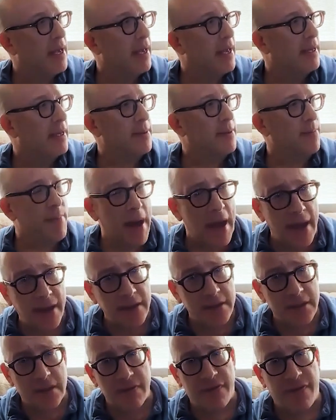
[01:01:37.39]
into
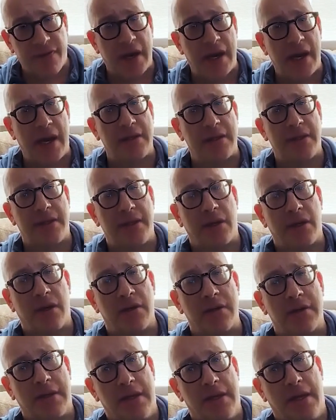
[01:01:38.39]
banks and
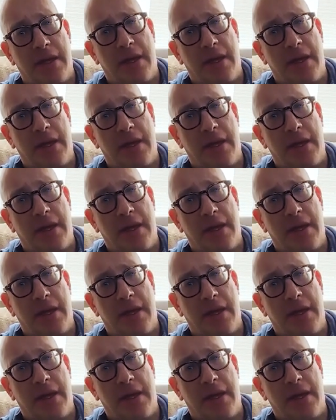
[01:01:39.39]
financiers,